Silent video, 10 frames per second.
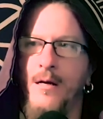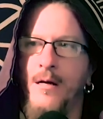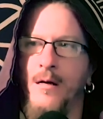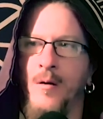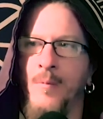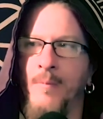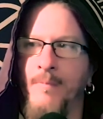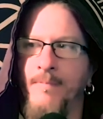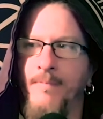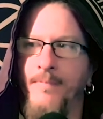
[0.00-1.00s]
um,
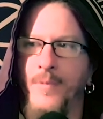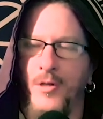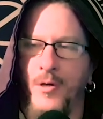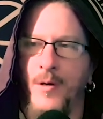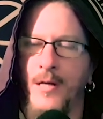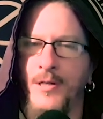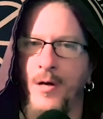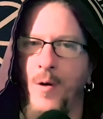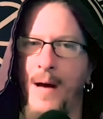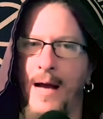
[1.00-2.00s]
so you guys can
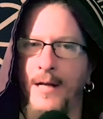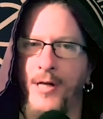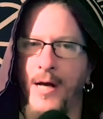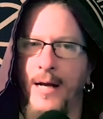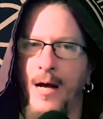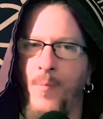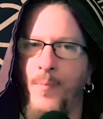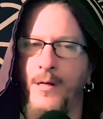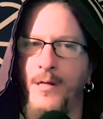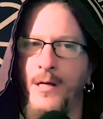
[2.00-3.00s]
go back and check it out.
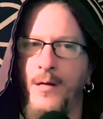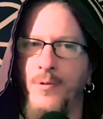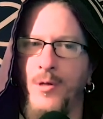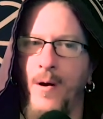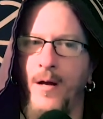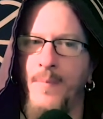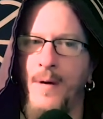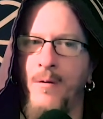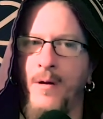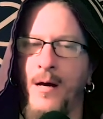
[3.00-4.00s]
But he he was talking
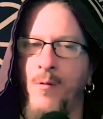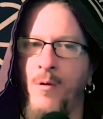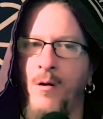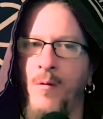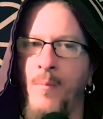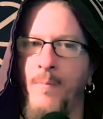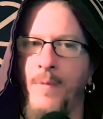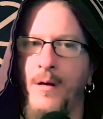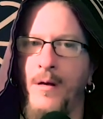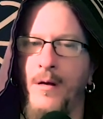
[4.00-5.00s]
about how um,
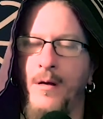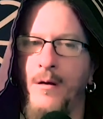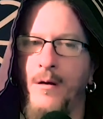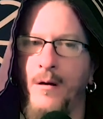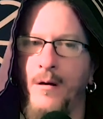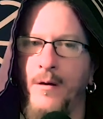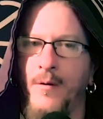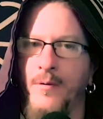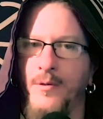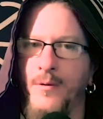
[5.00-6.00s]
uh,
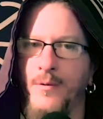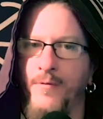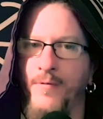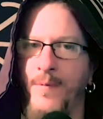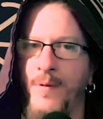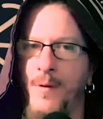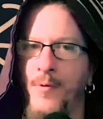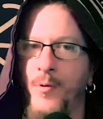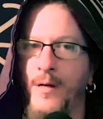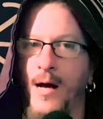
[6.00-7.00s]
it was it was a family
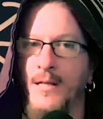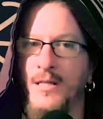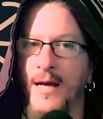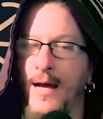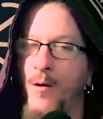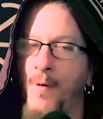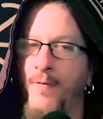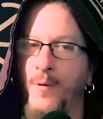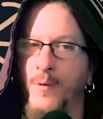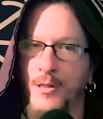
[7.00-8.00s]
member who had gotten sick. I don't remember if it was